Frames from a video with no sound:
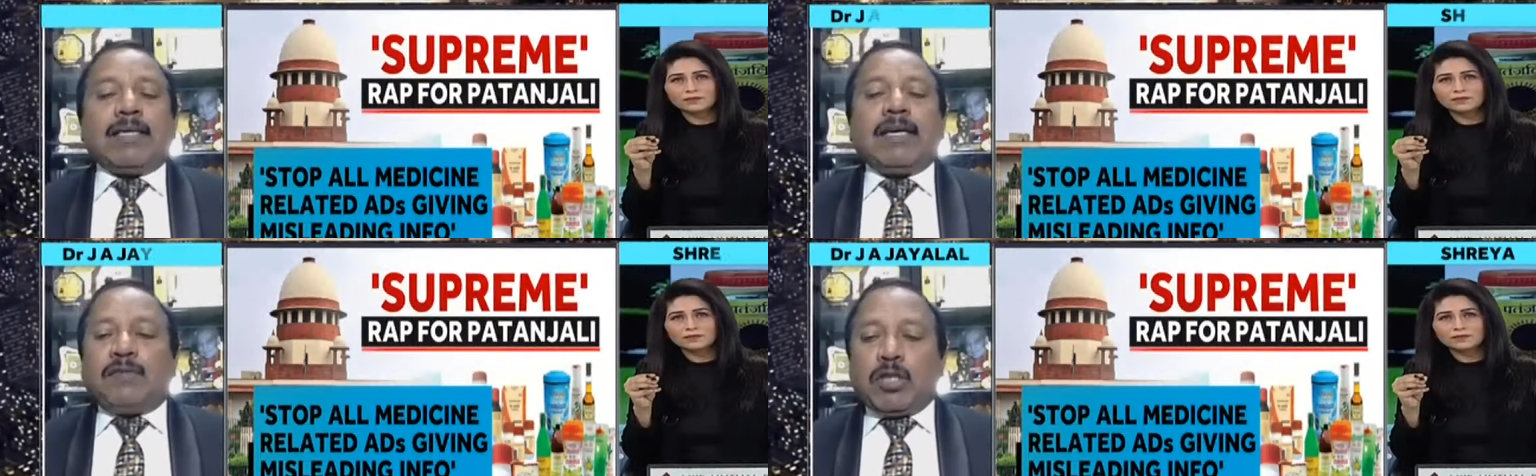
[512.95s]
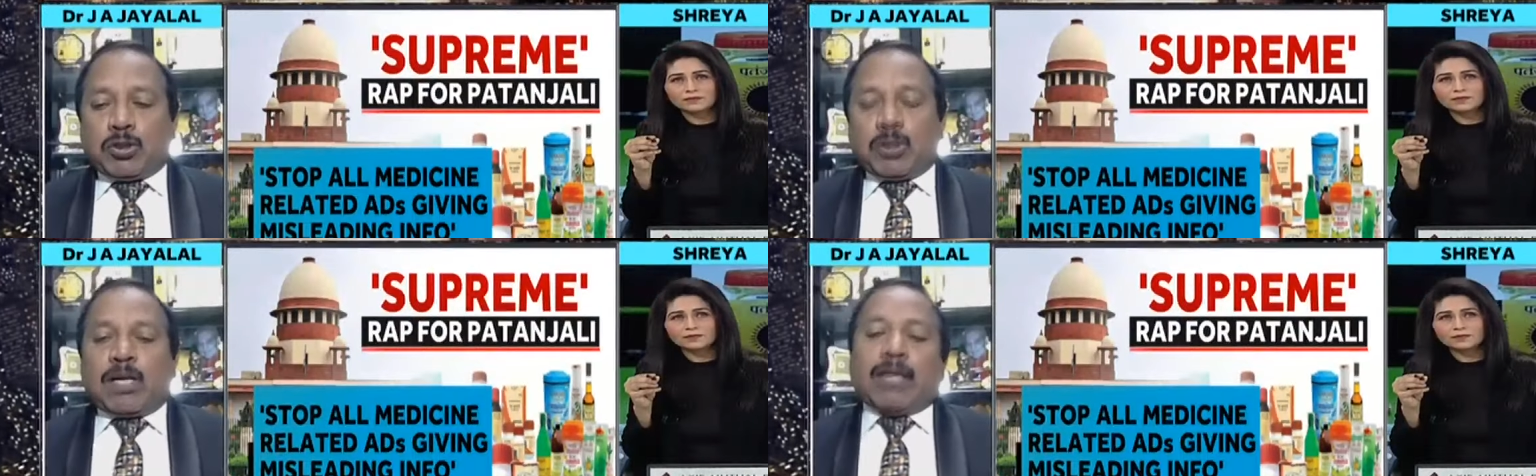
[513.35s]
Speaker 1: We
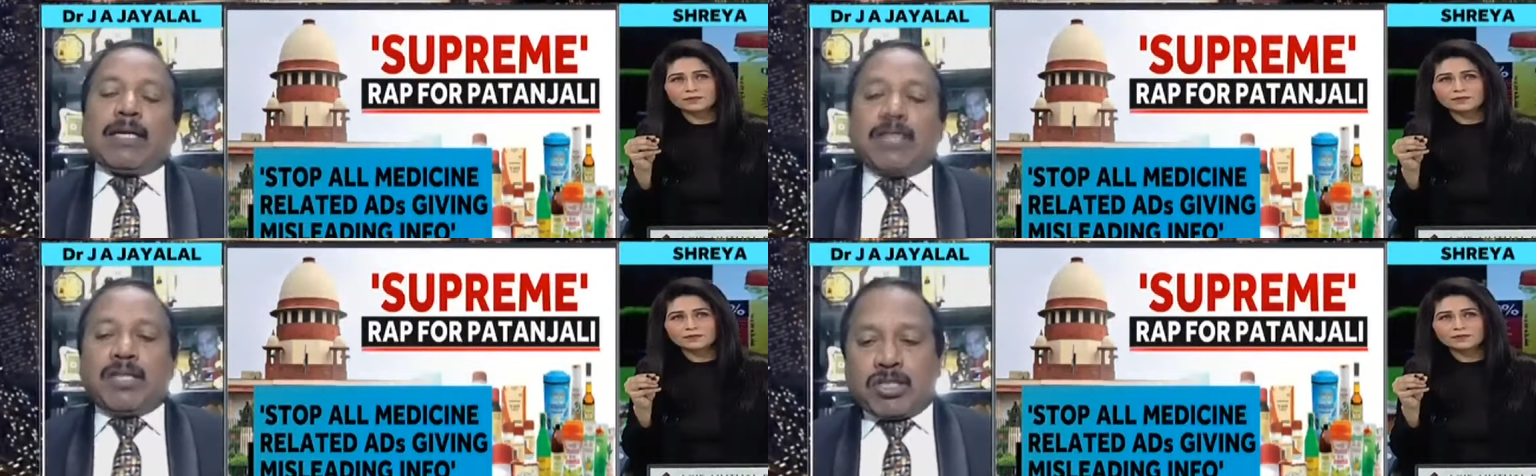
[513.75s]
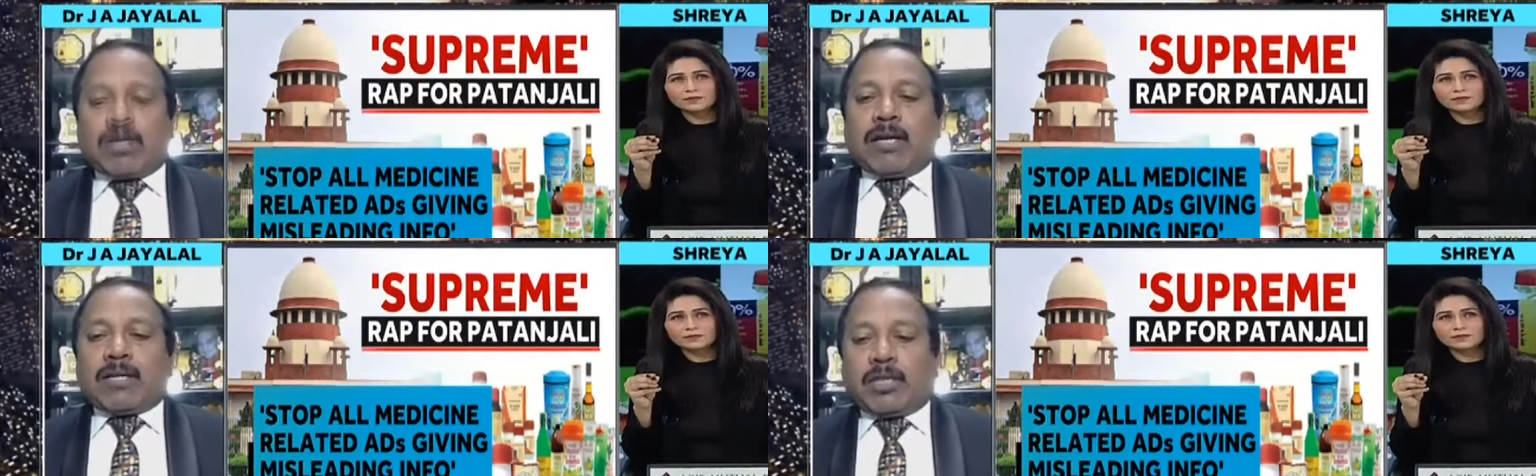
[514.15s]
should not
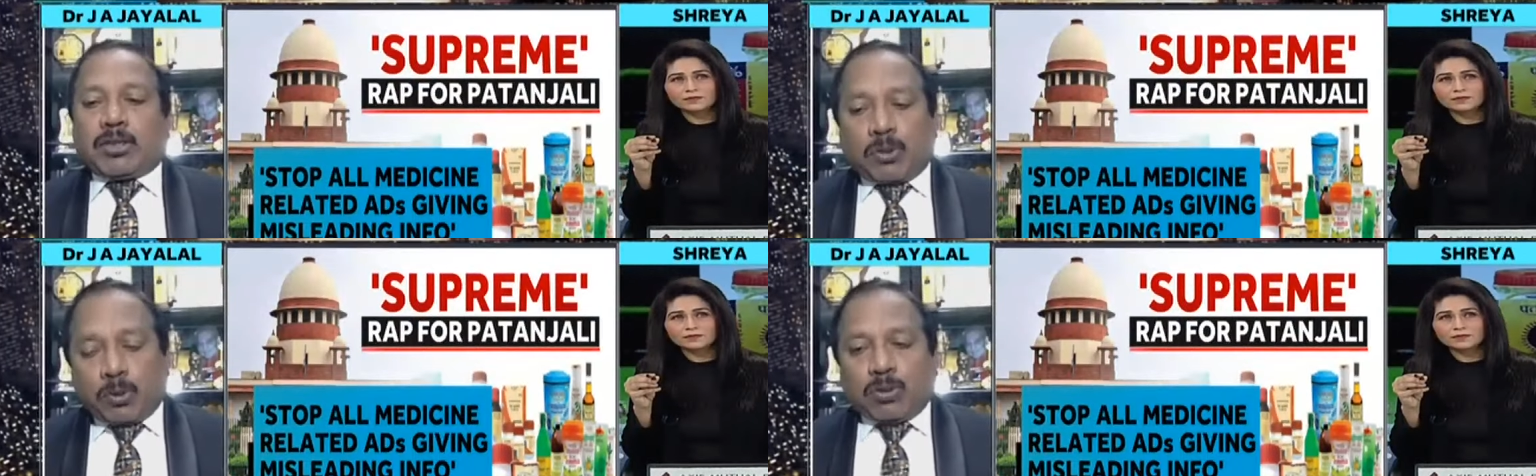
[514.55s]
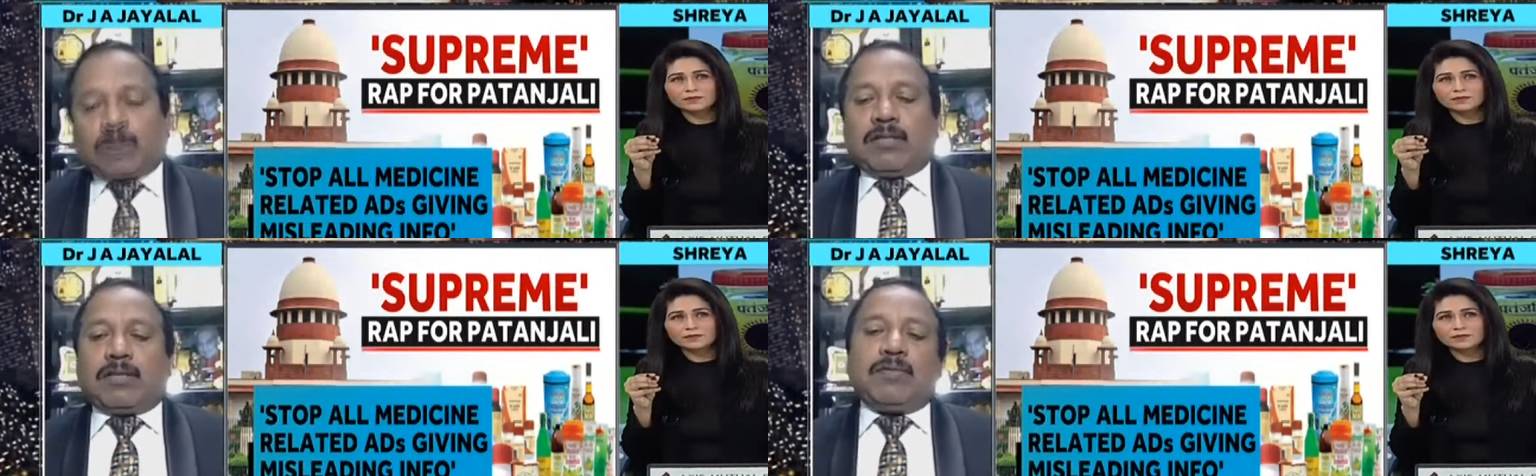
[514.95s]
distort the truth
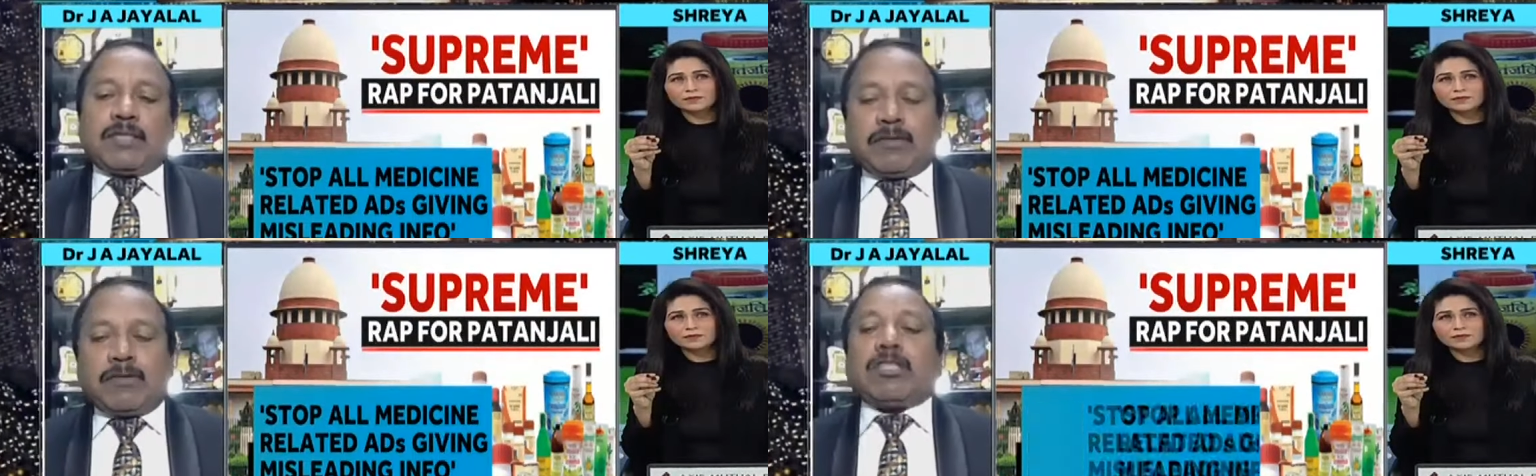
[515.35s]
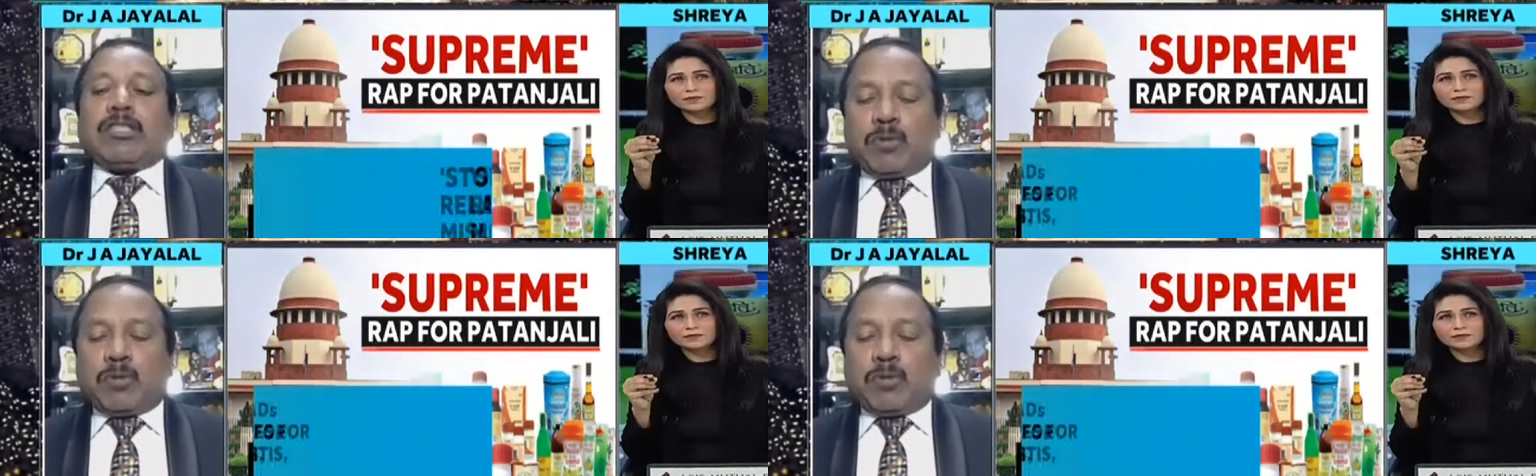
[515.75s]
which is given mm.